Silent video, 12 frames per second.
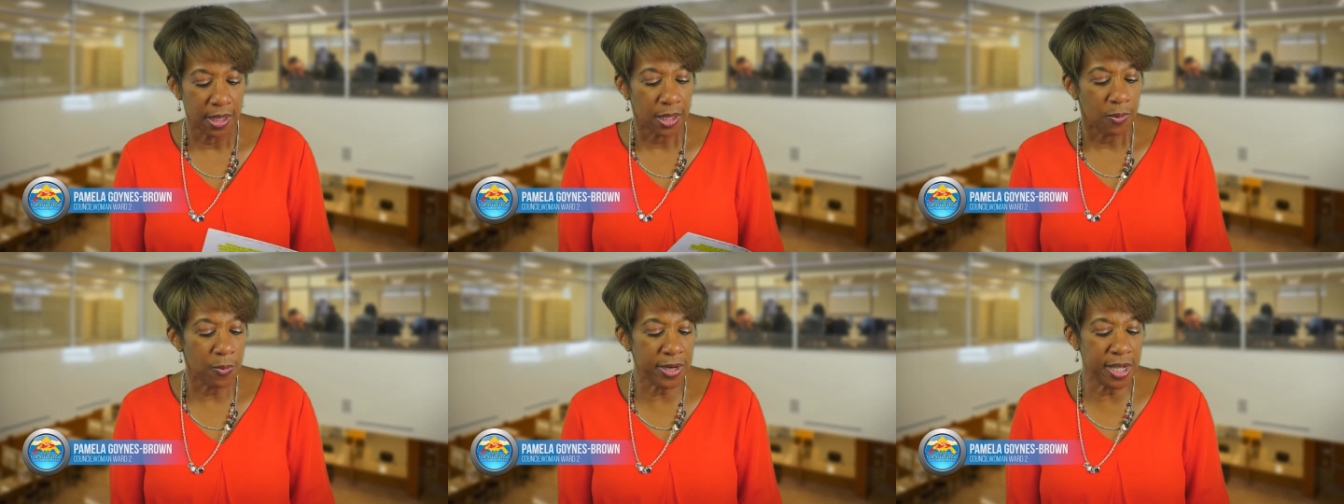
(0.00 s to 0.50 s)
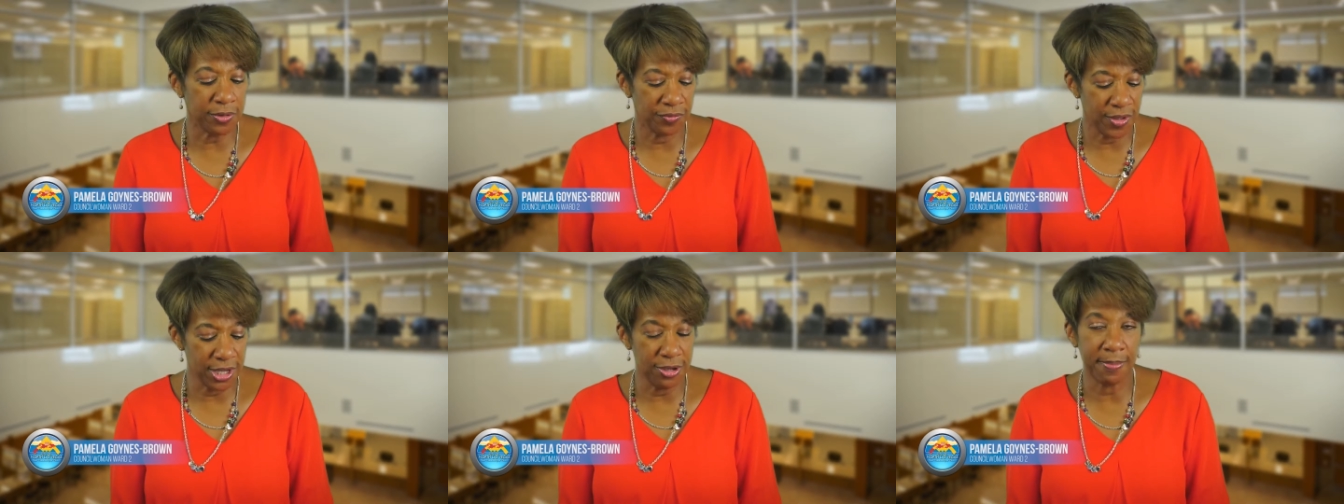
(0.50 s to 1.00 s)
One other
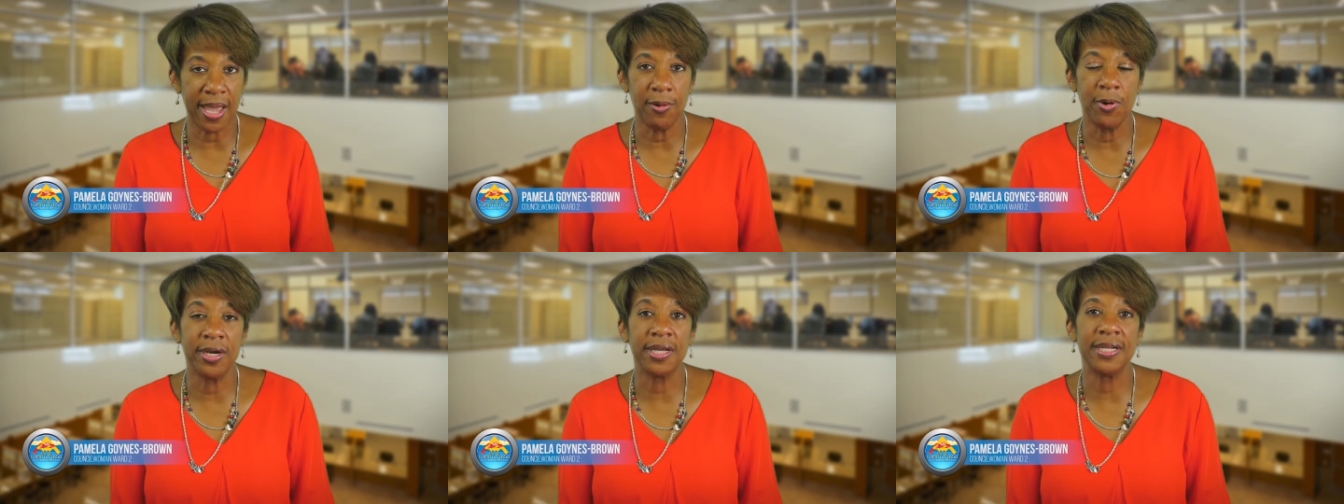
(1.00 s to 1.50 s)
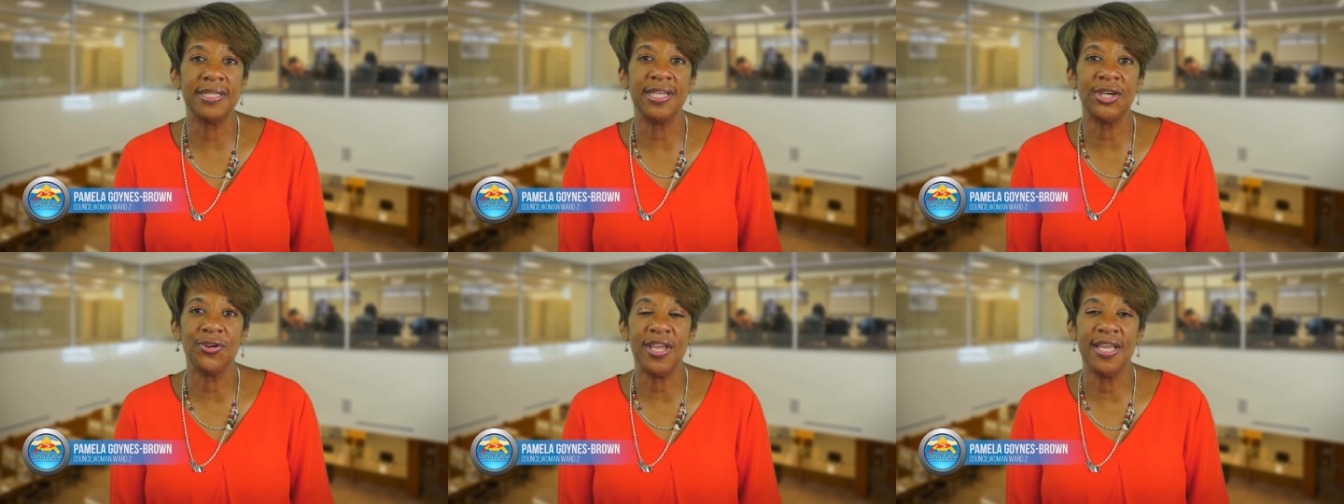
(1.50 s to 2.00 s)
thing you might want to
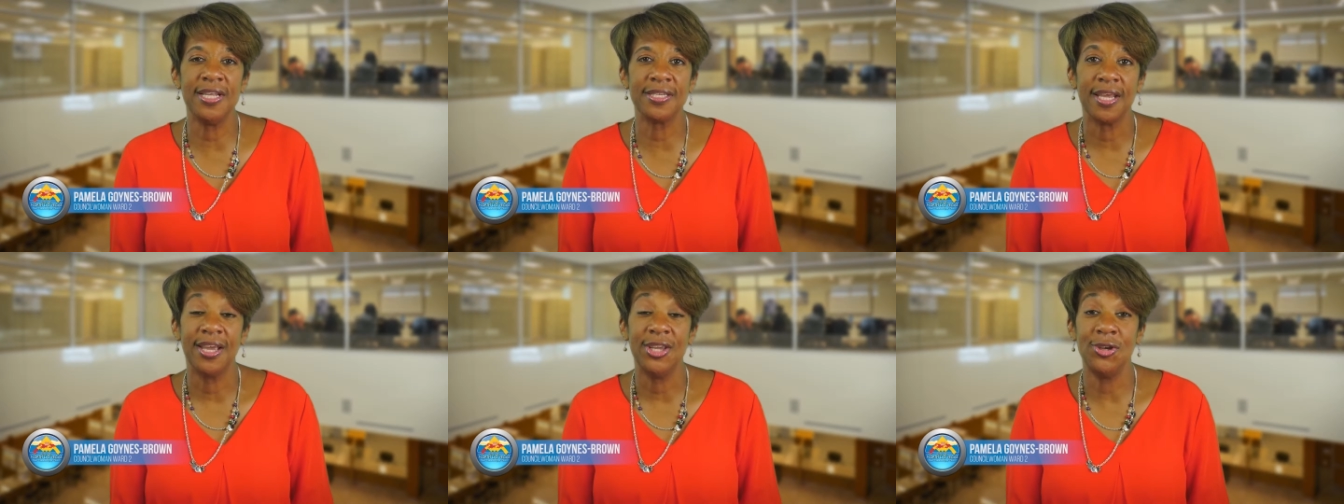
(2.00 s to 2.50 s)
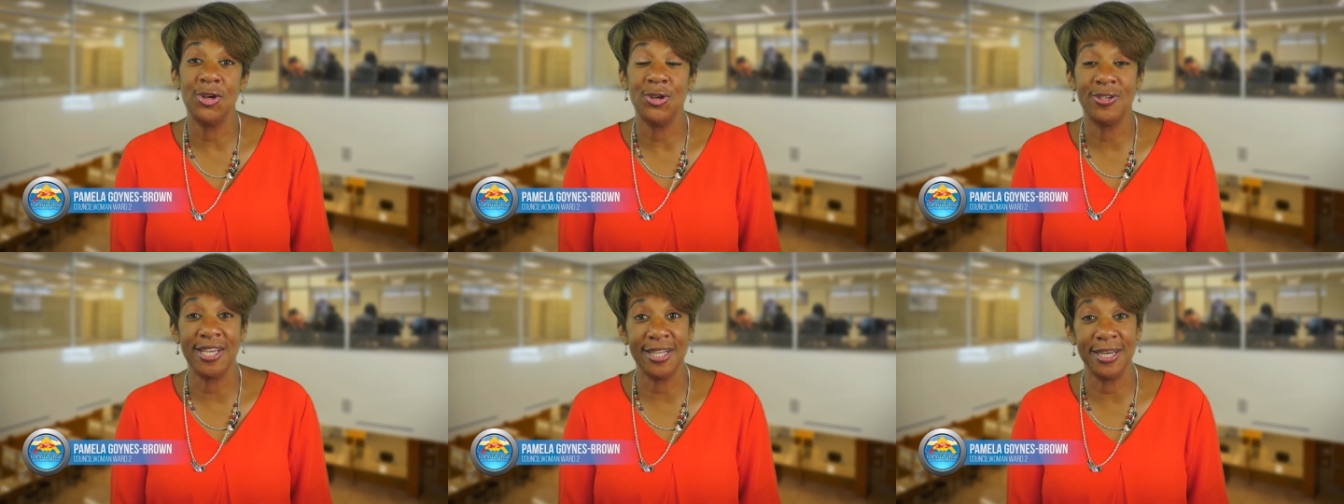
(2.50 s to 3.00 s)
consider is your
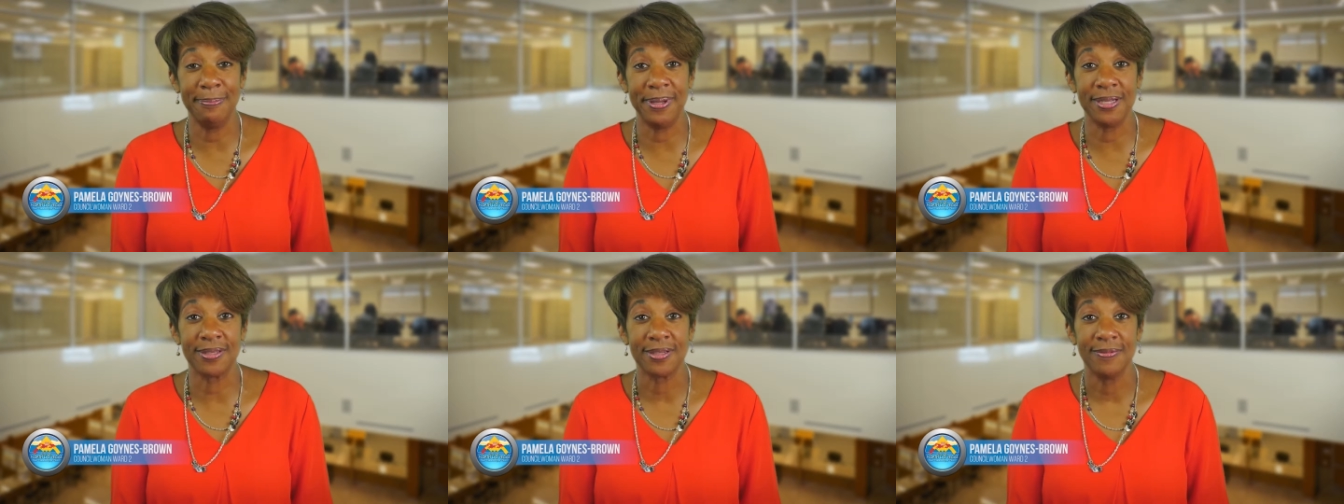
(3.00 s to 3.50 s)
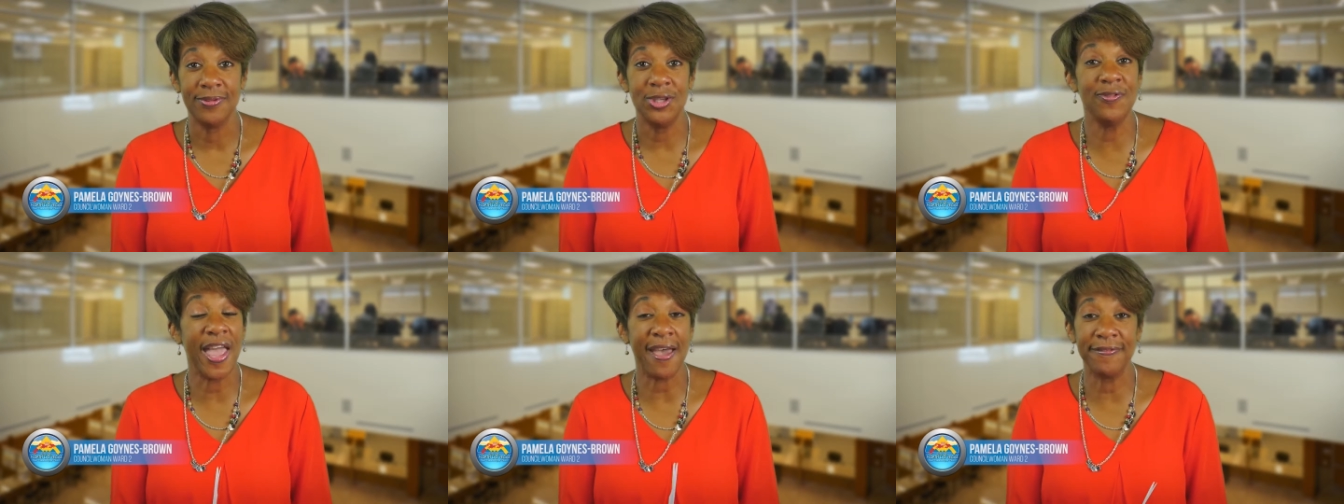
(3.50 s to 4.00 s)
utility bills. You
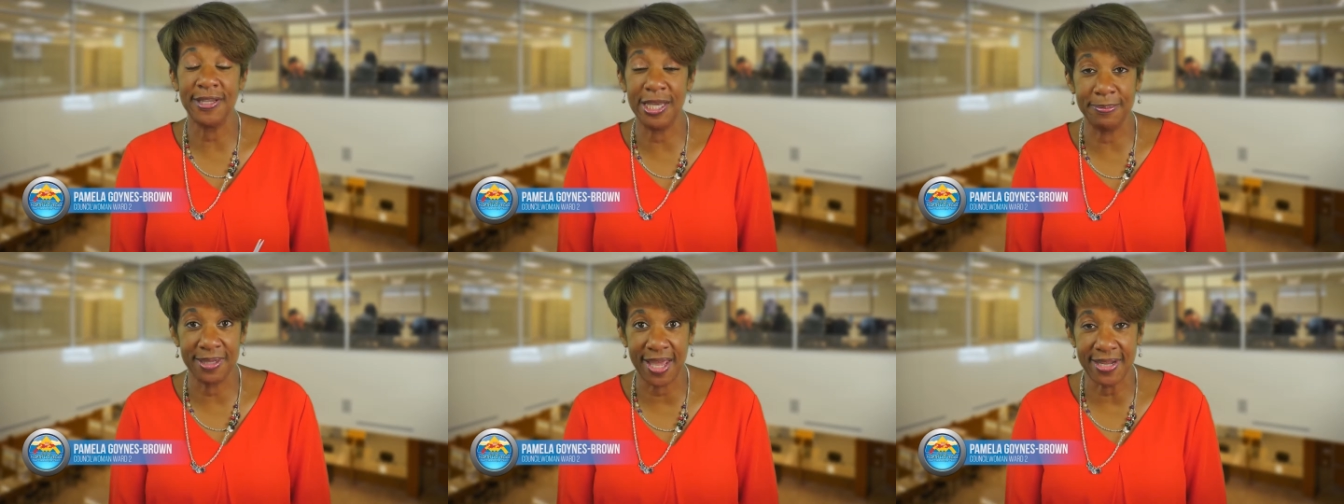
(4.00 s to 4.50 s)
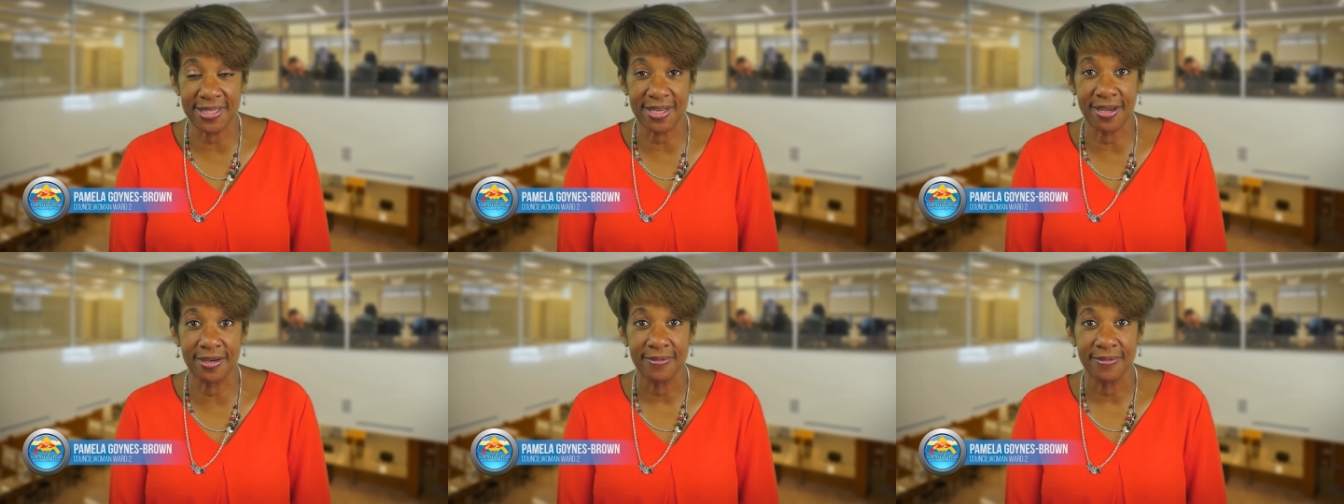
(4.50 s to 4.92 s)
have to keep the lights on.